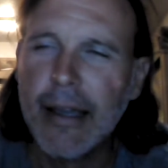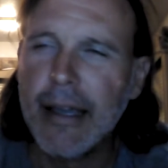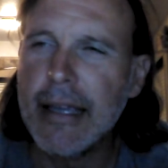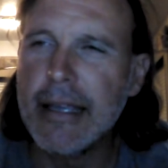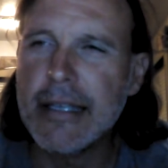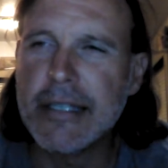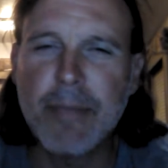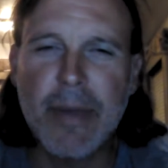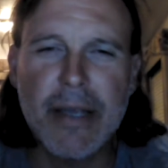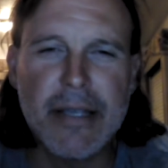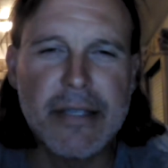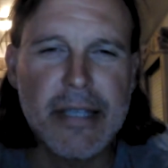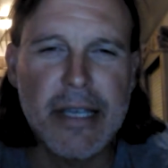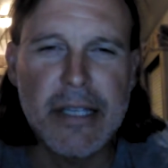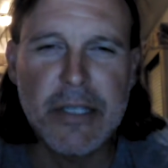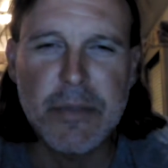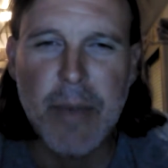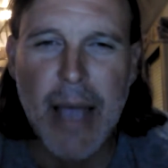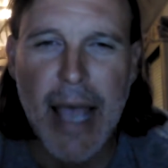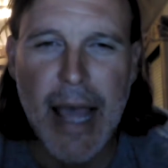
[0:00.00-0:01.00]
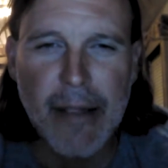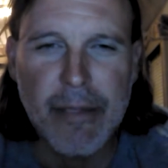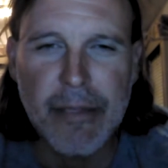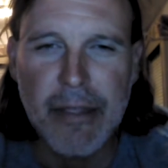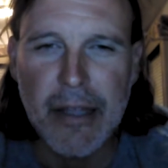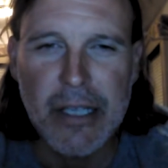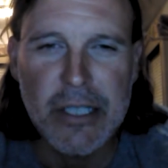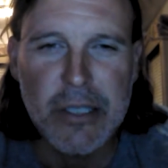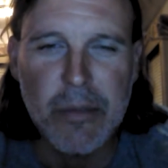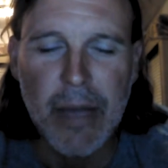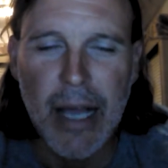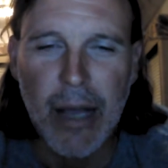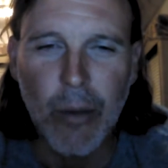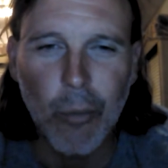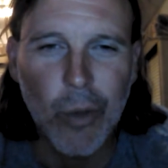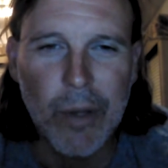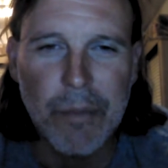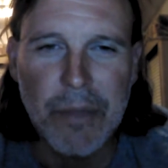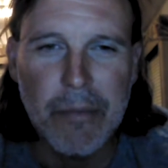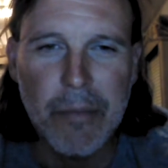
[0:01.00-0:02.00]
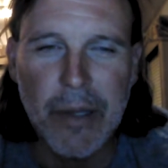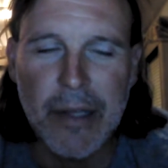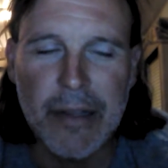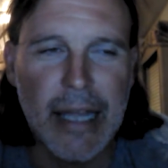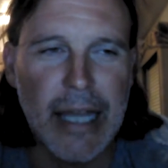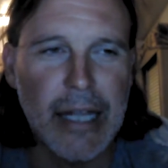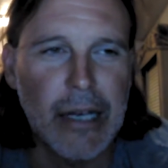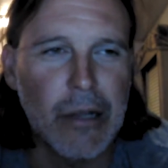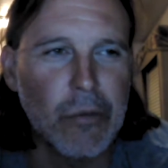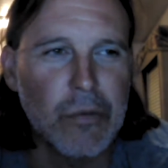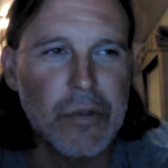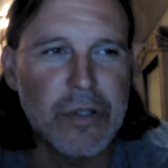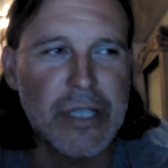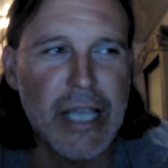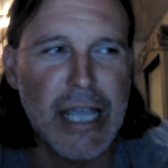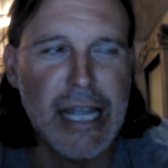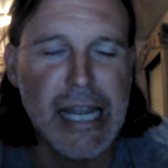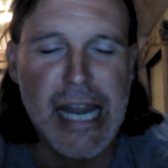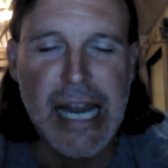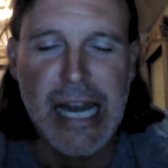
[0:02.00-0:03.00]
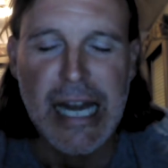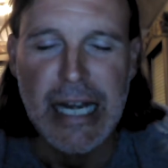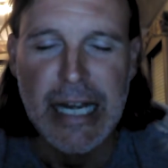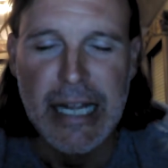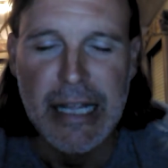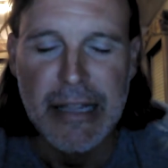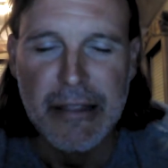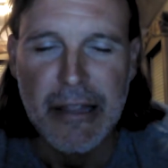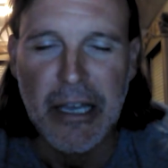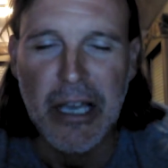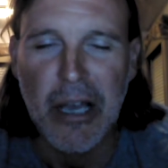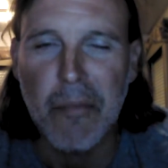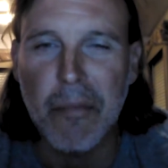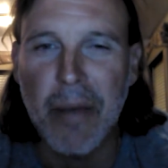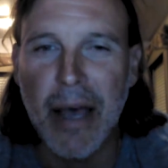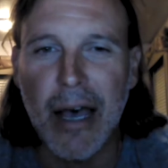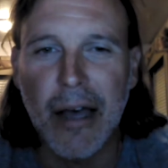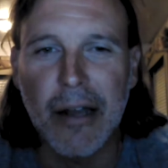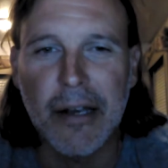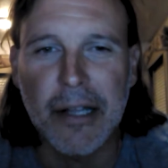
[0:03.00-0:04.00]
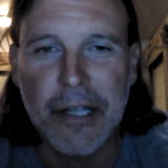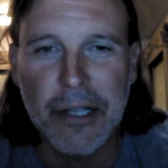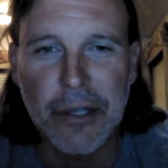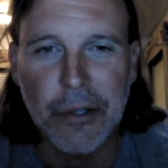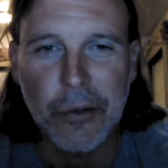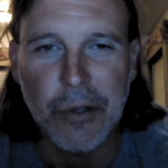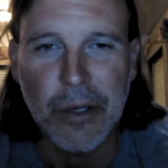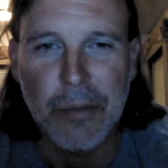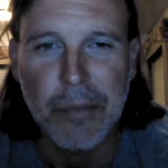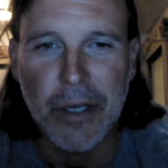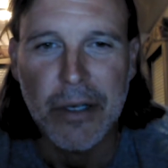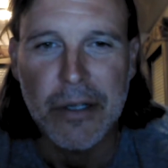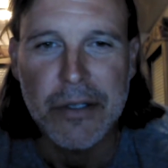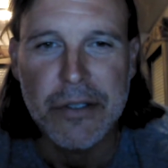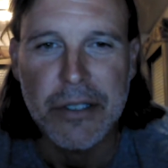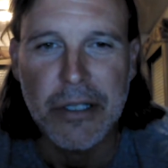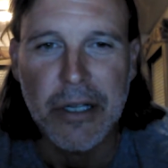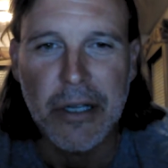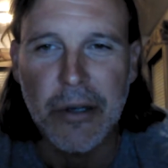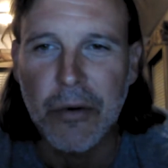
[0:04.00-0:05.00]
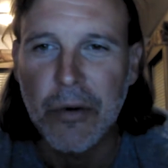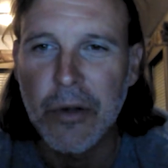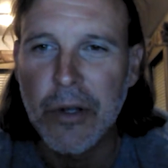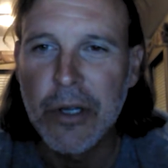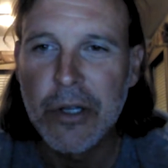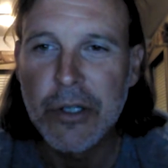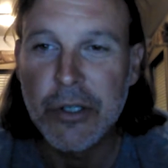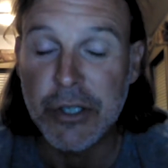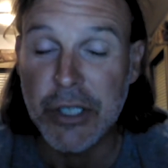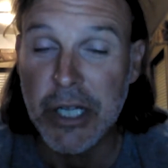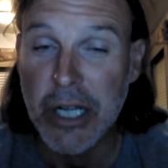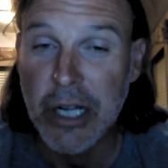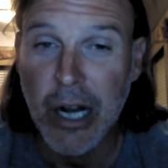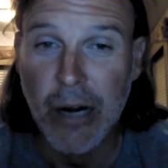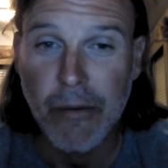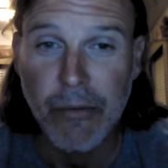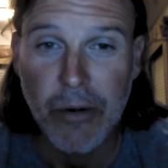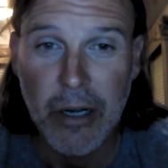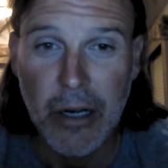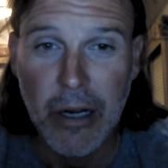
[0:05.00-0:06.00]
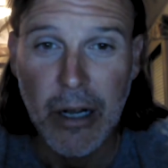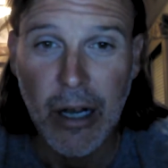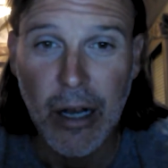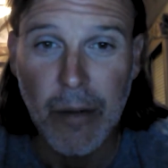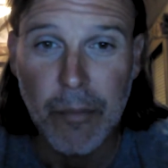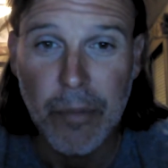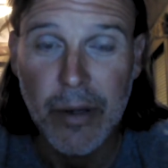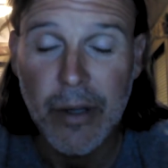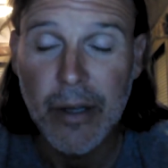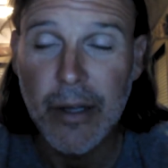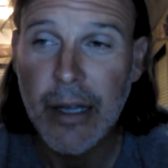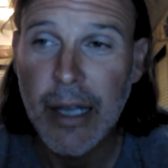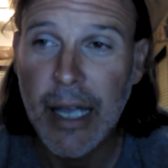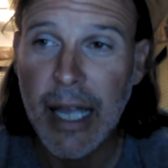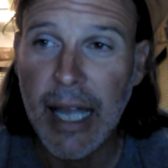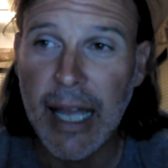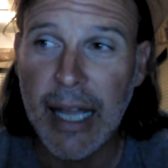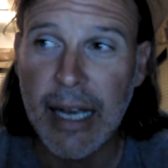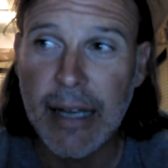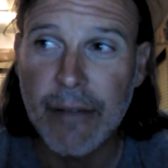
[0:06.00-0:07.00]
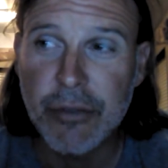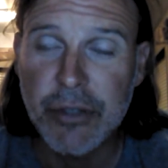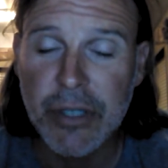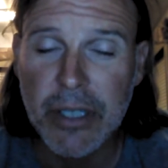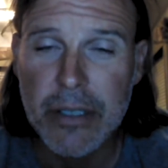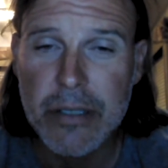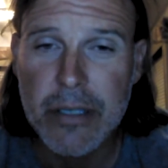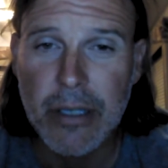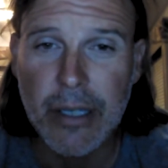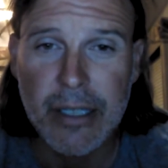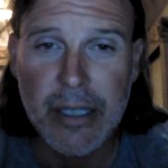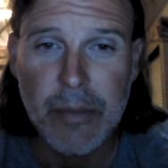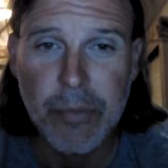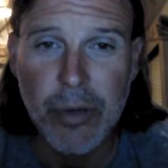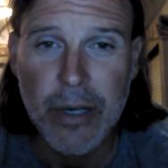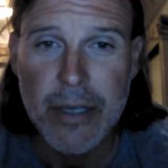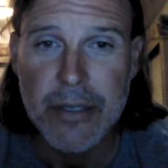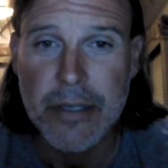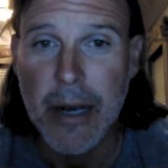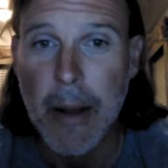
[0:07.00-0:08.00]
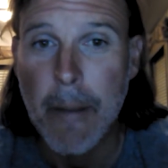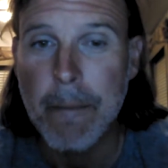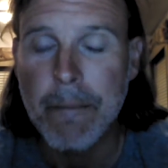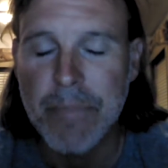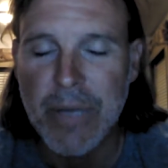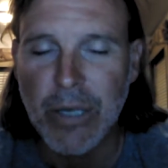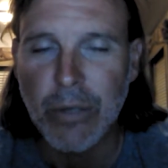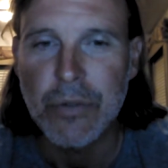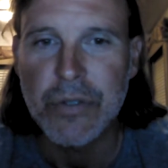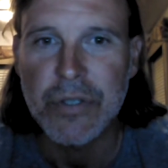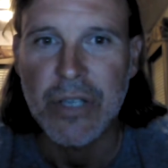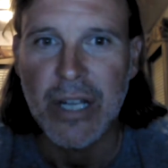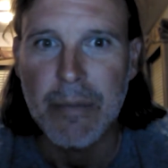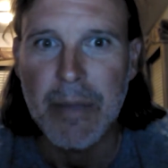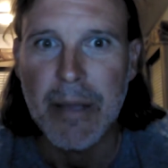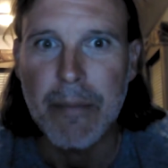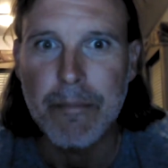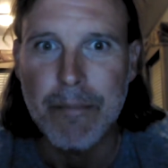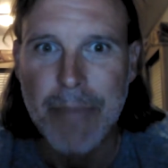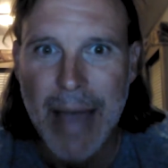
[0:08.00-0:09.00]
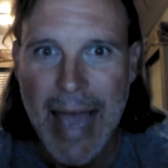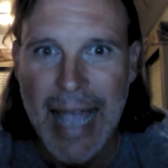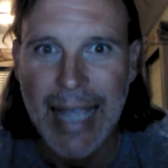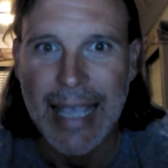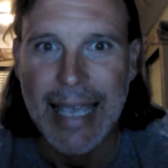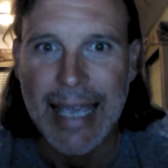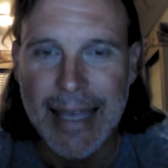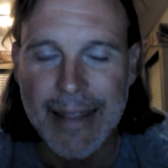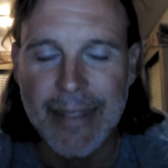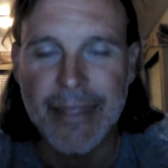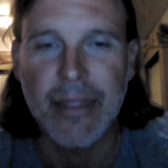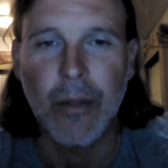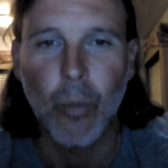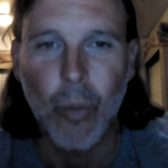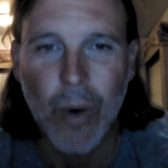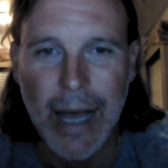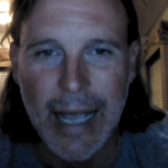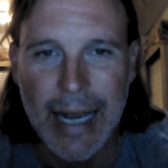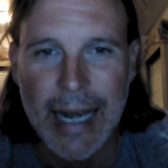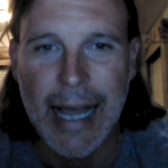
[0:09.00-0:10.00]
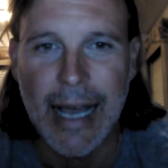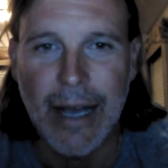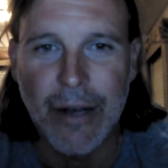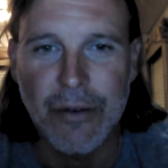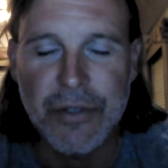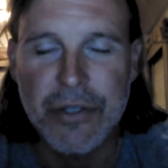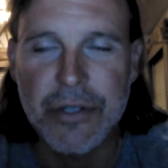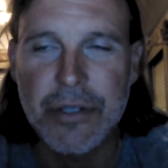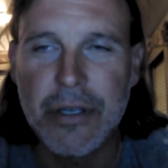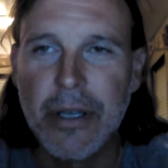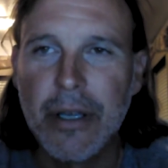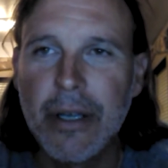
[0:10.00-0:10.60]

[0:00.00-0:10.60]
says bad things about women, but they don't say anything about Hillary because she covered it up. And if she gets elected president, Bill's going to be back in the White House.